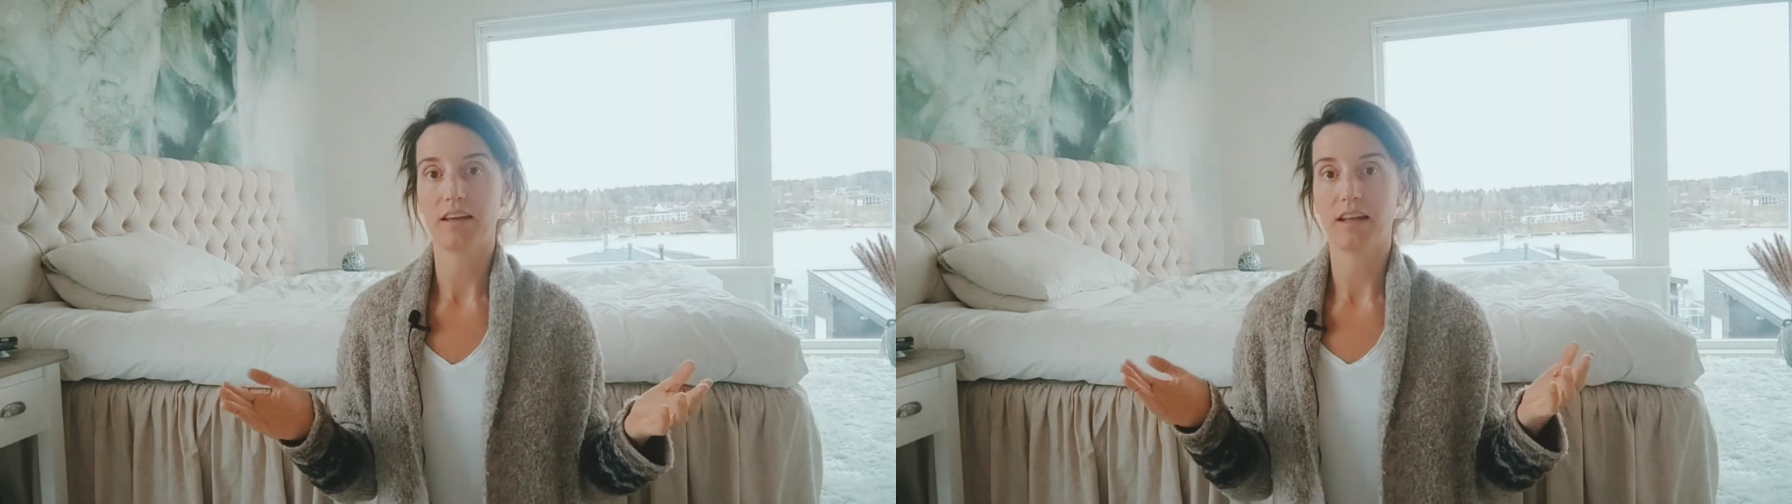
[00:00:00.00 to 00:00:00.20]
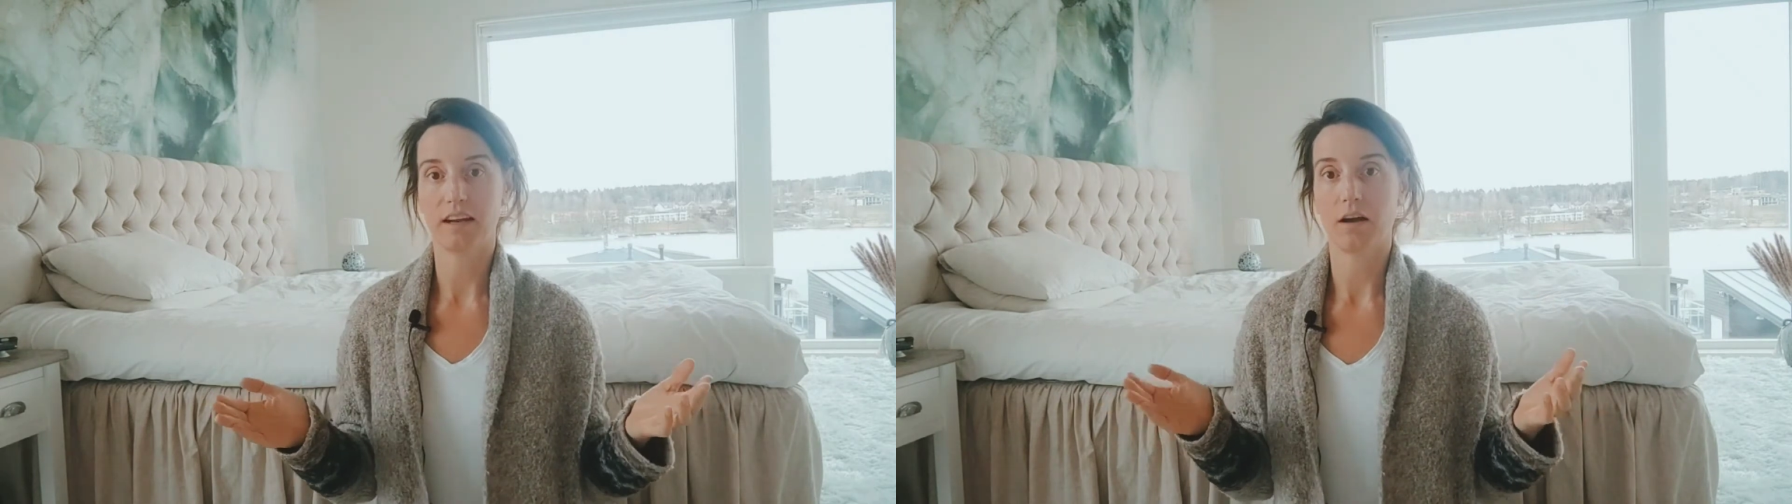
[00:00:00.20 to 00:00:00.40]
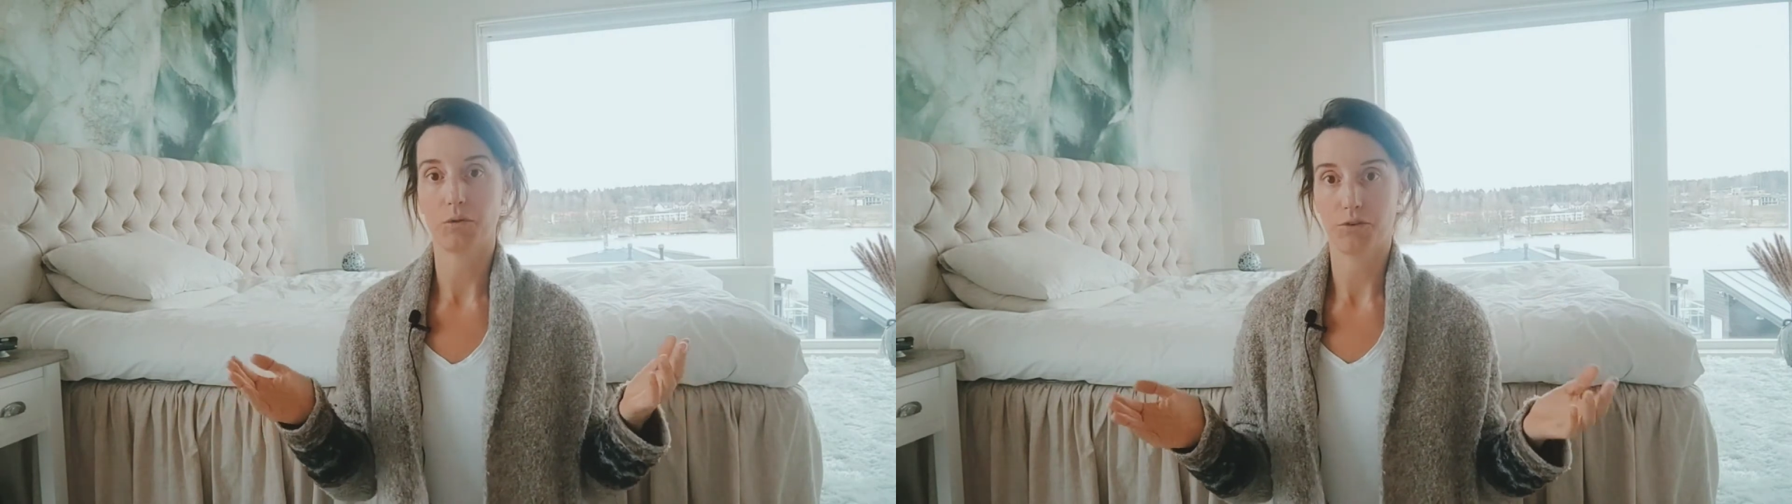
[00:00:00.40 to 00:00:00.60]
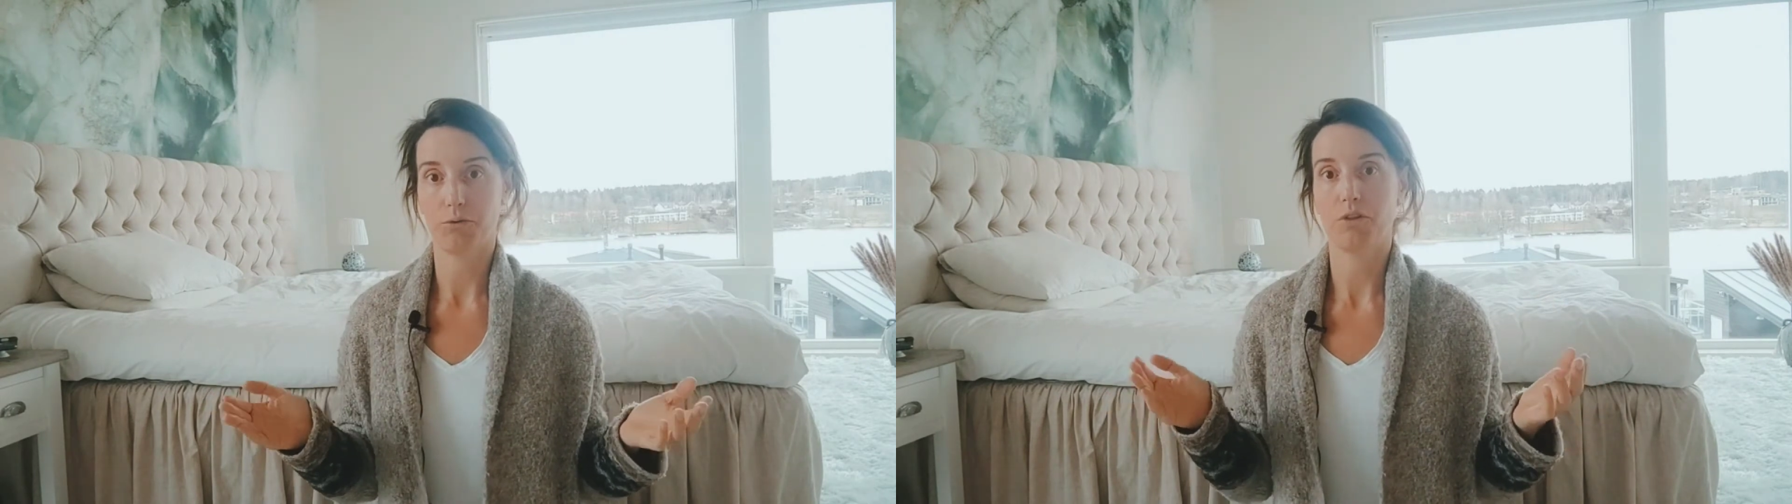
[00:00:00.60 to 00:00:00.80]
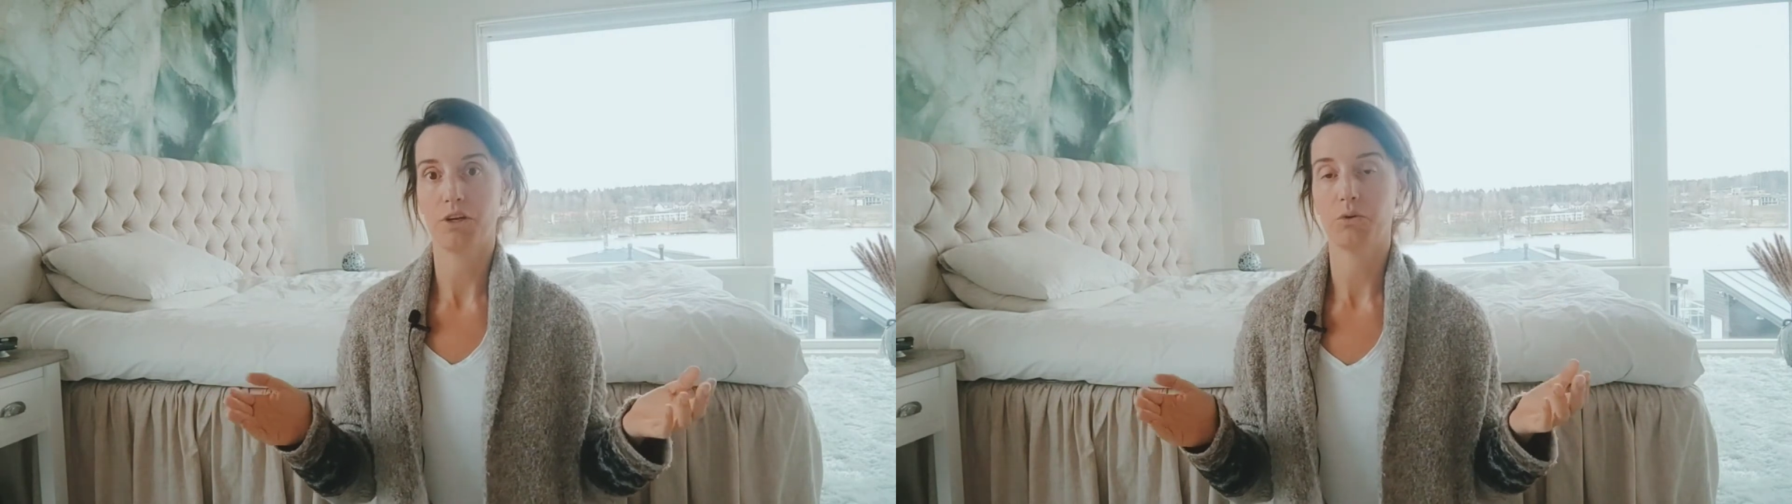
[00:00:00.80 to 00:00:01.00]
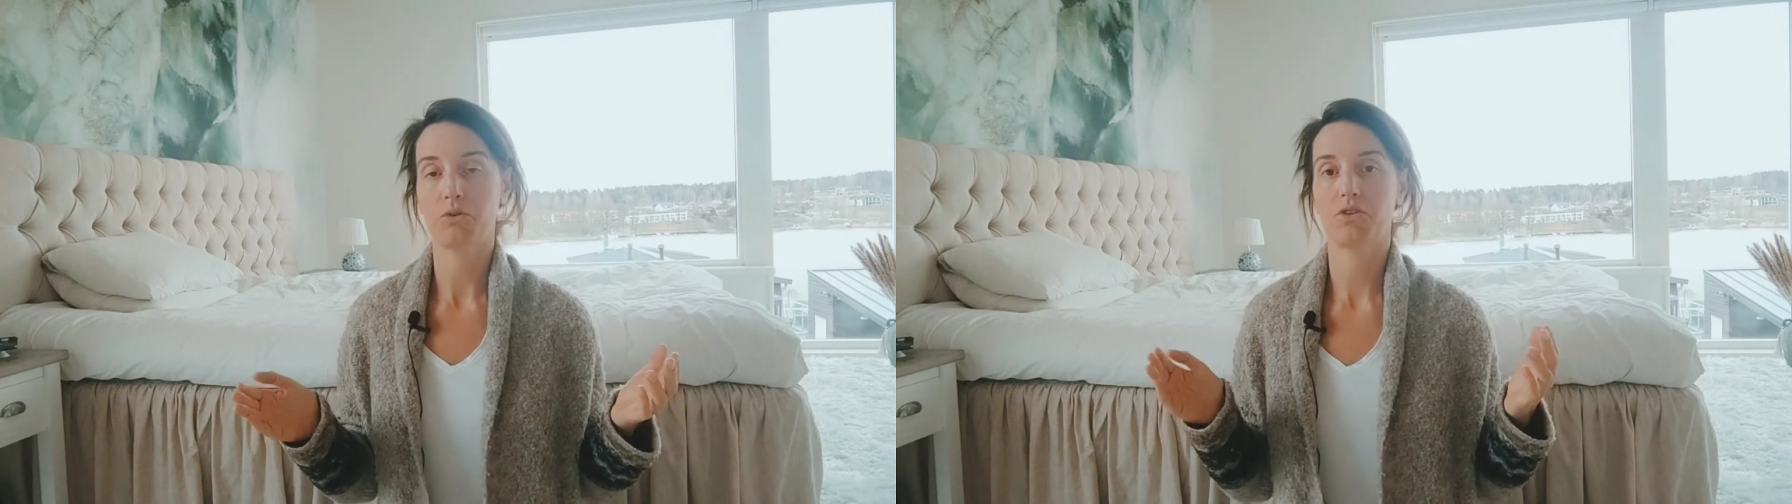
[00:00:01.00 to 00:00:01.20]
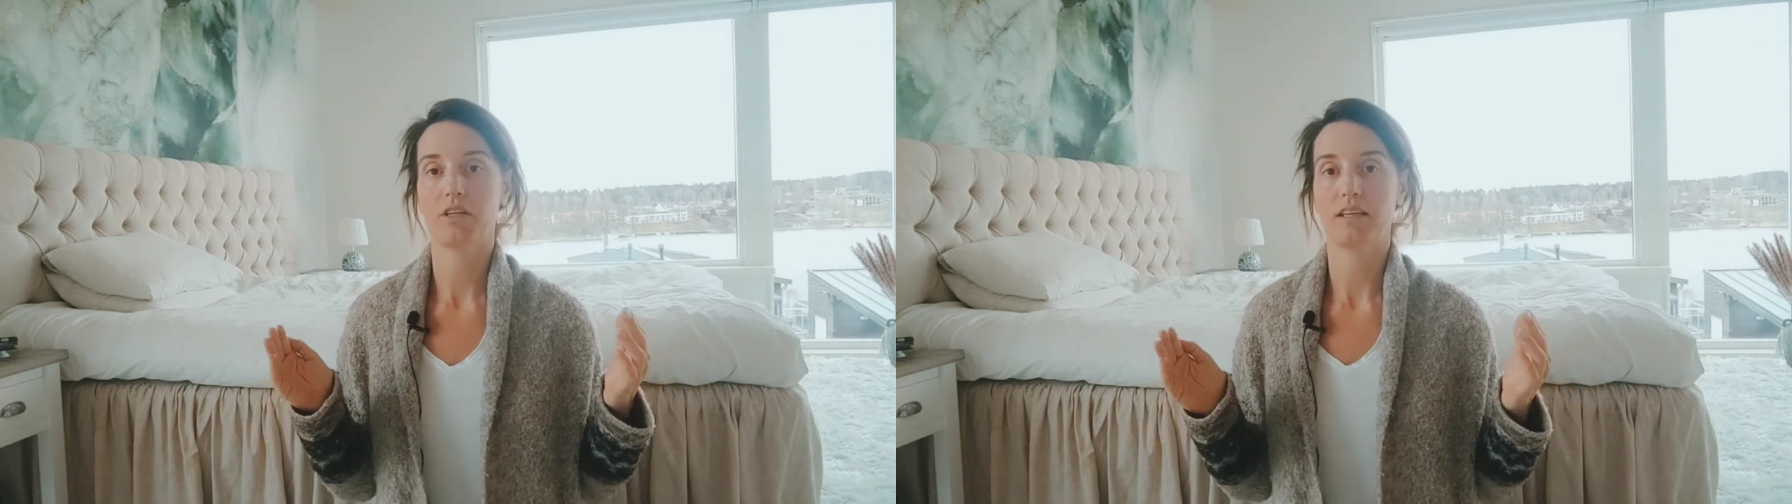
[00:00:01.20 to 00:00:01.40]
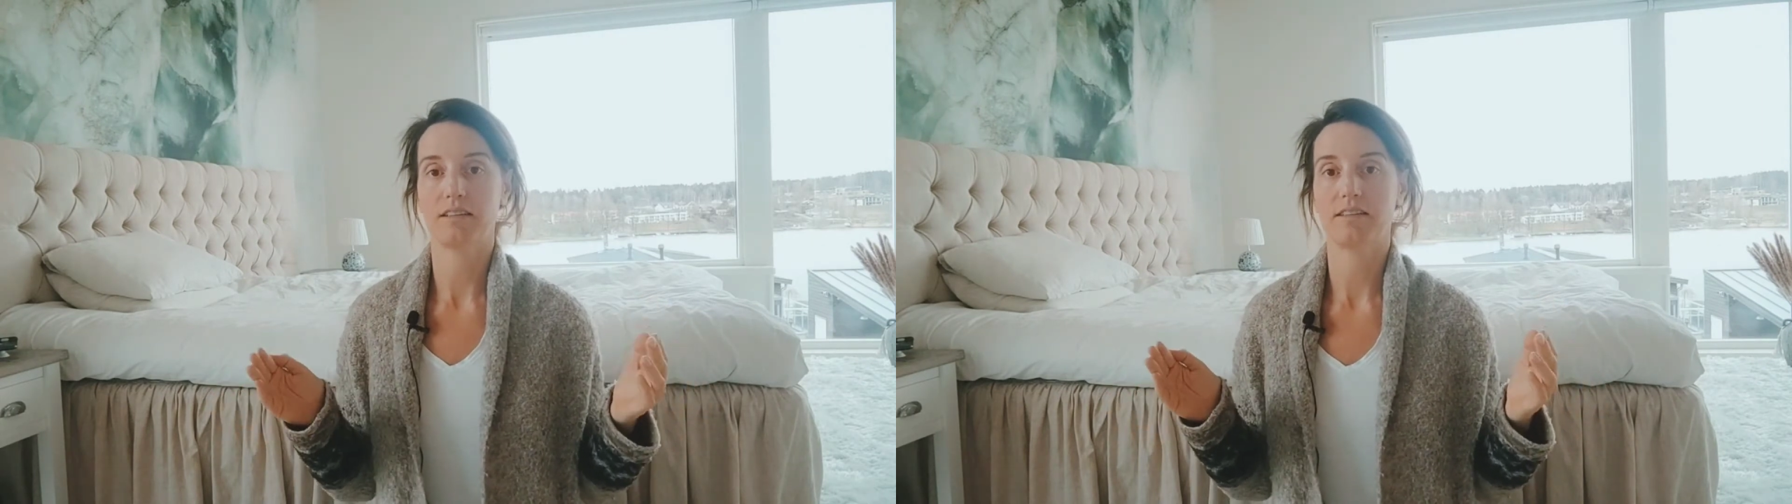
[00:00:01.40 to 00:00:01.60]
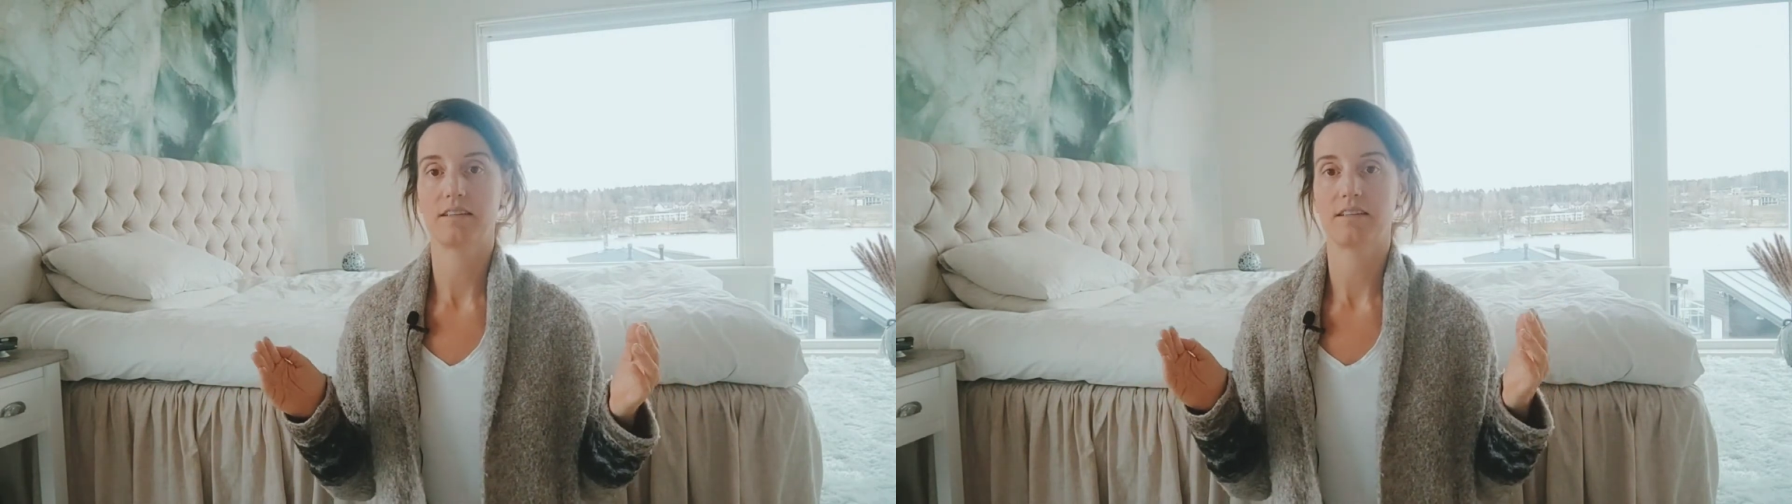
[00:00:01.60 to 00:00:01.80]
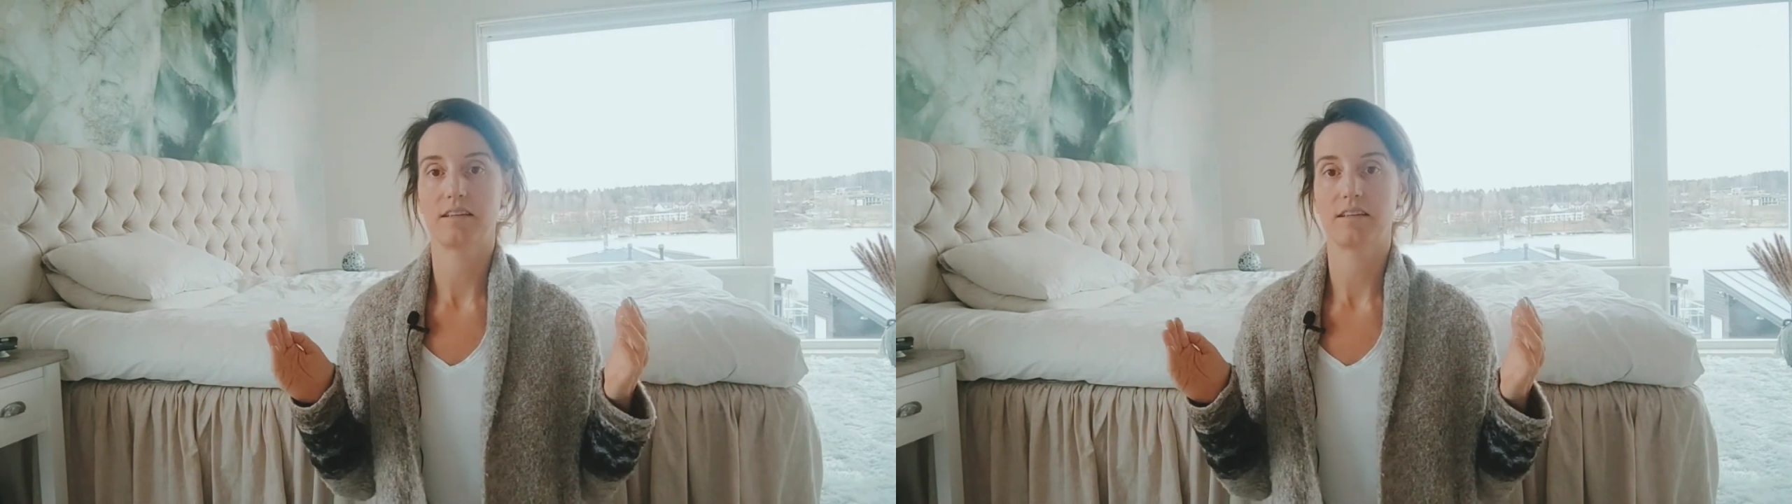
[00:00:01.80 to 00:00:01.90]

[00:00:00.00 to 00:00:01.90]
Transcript: in and out through the nose is